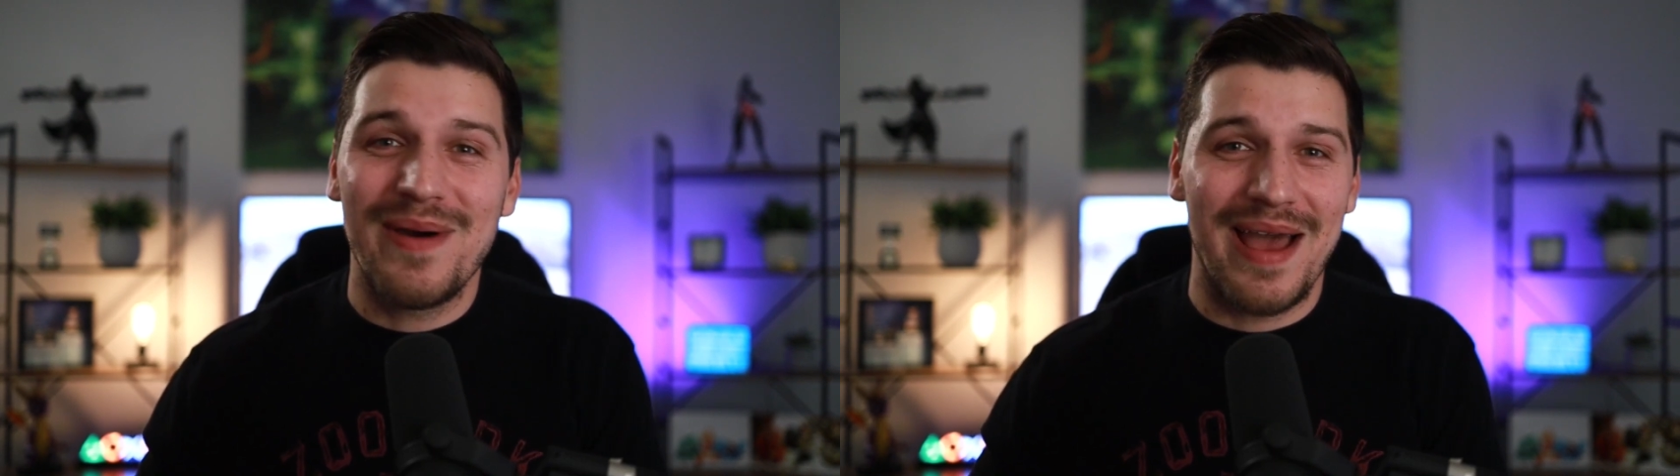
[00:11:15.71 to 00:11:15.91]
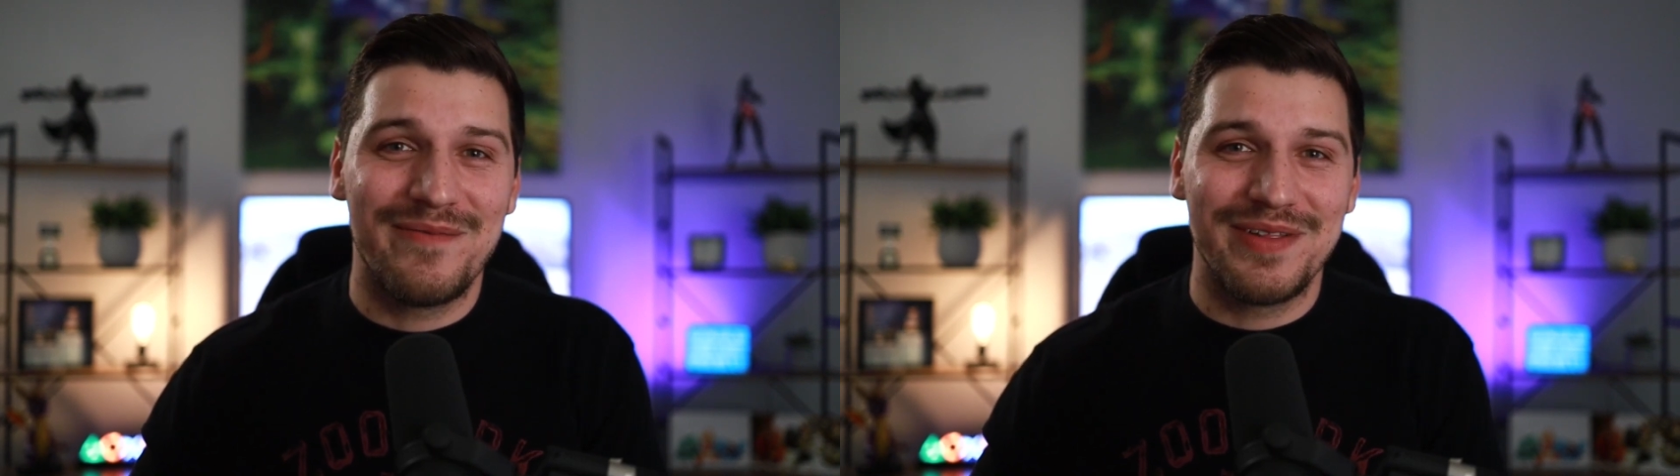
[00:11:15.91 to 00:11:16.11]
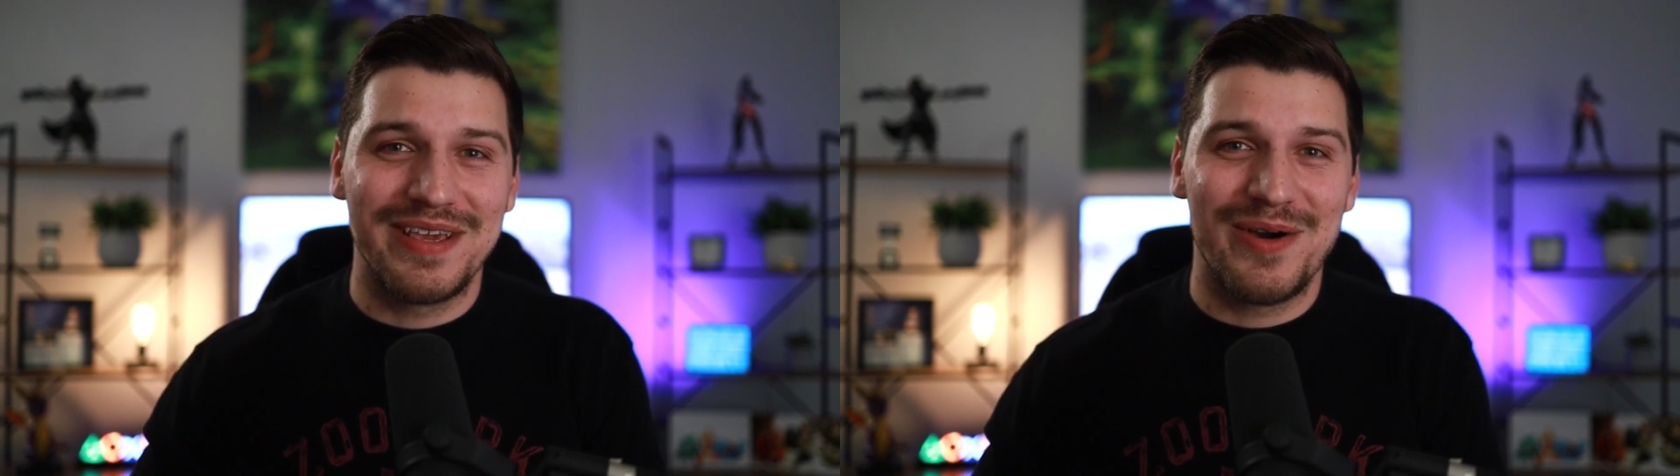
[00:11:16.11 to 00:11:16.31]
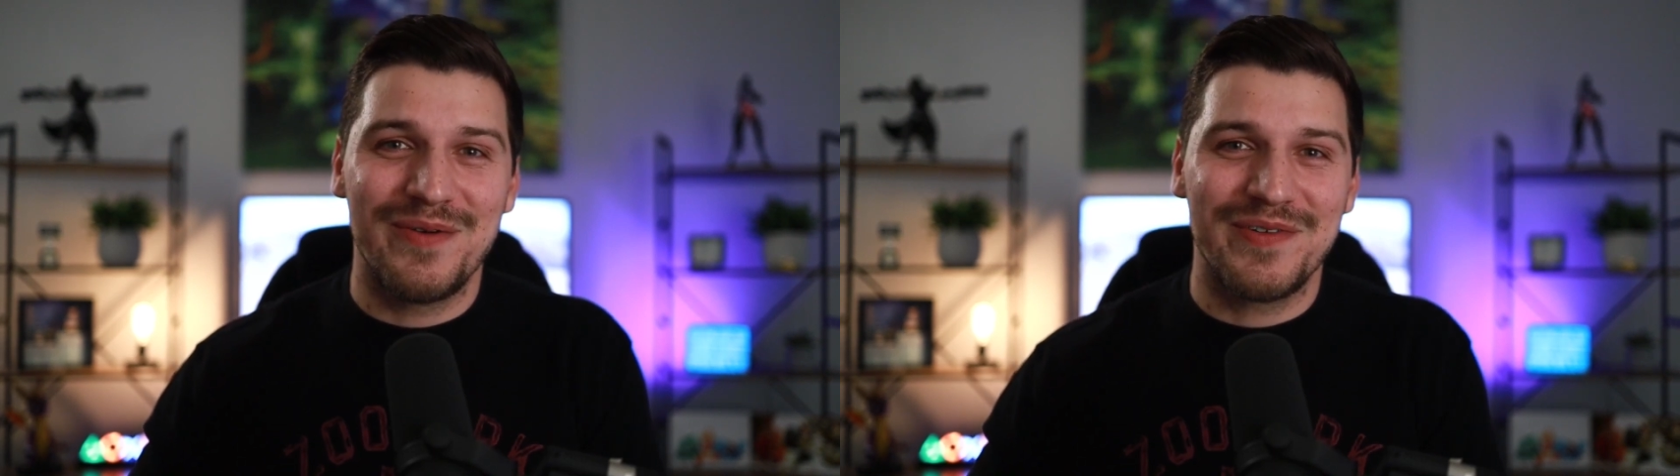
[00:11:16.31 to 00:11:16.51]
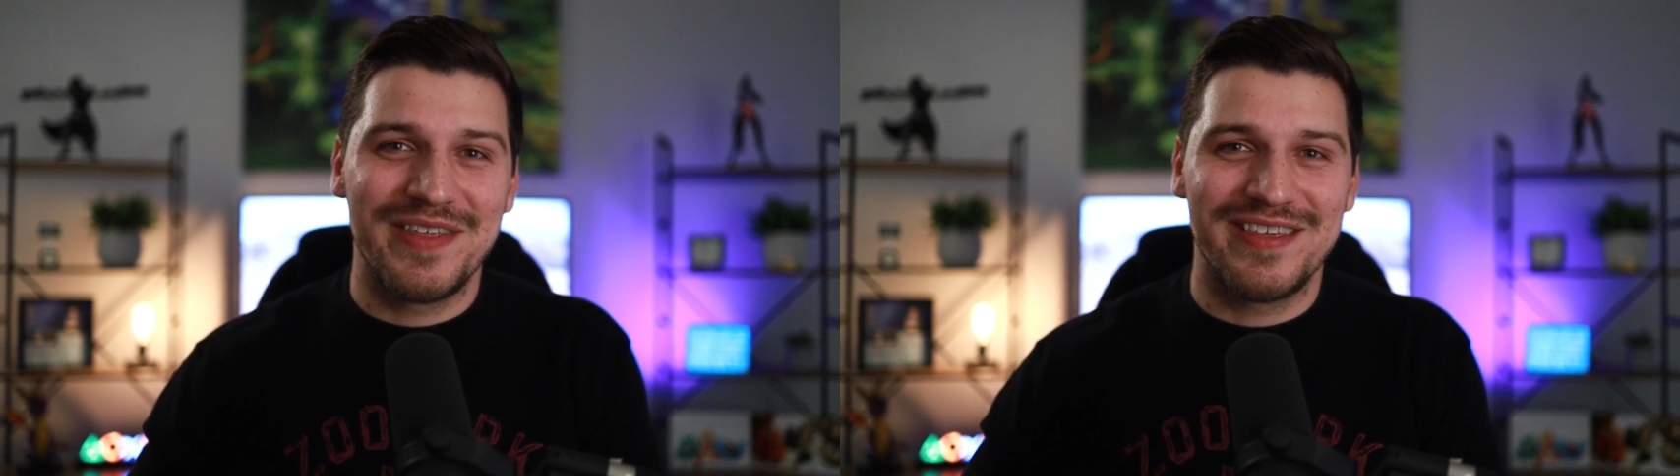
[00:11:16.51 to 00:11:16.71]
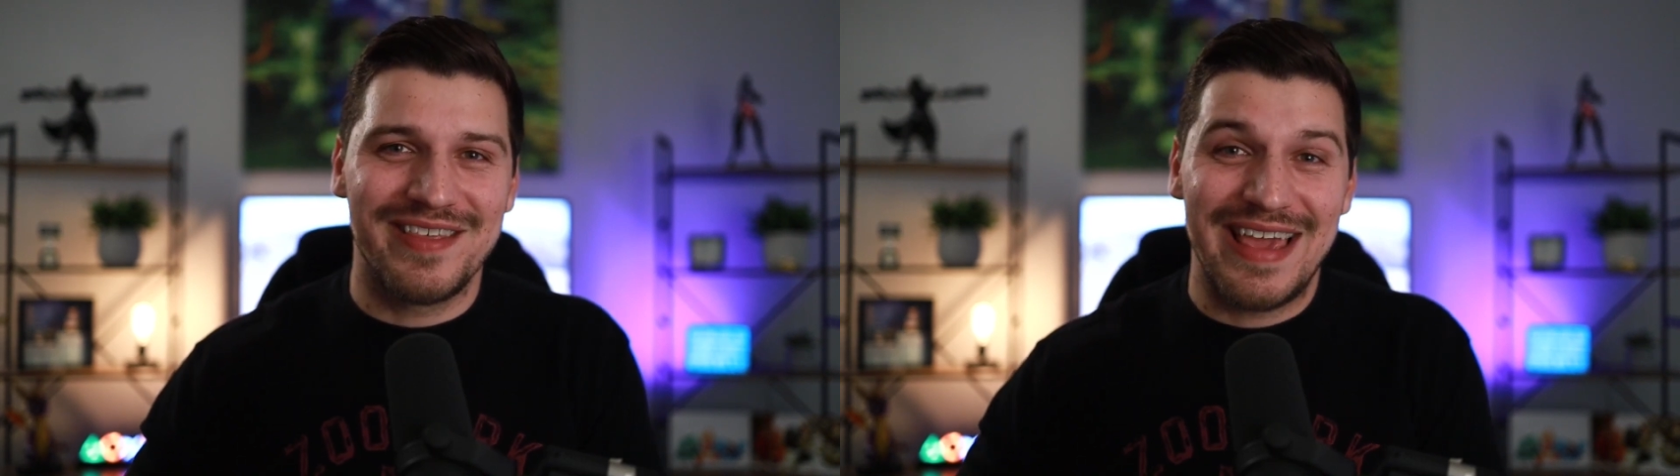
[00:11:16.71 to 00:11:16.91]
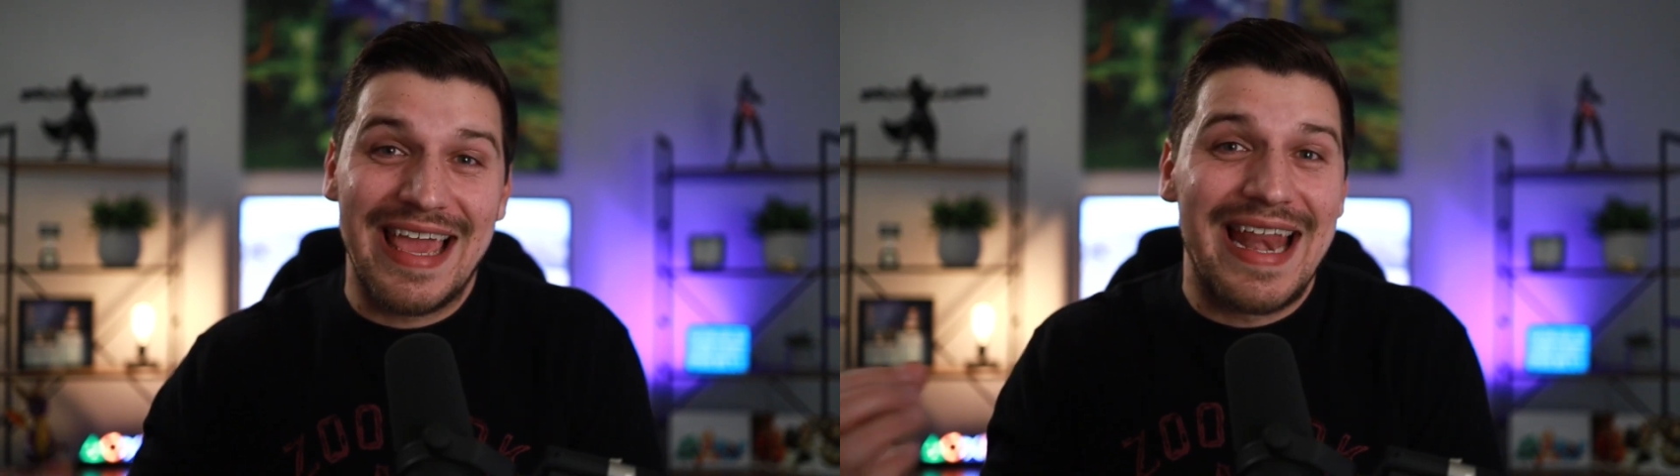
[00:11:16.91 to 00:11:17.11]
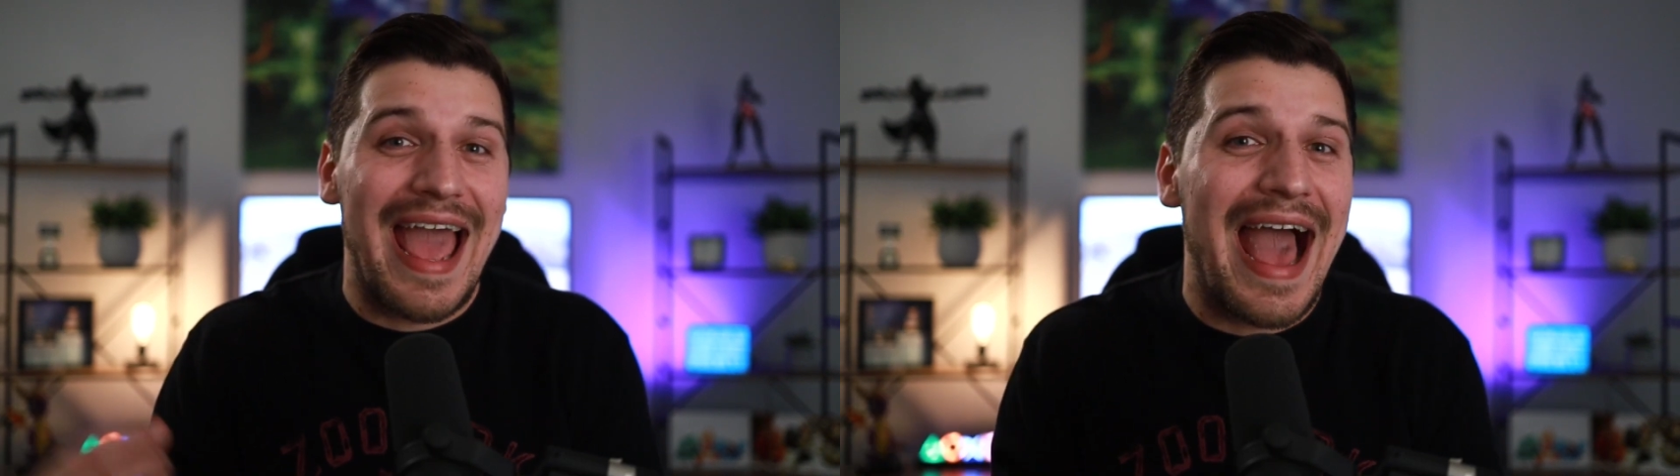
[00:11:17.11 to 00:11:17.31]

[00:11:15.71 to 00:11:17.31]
heavily over this thing in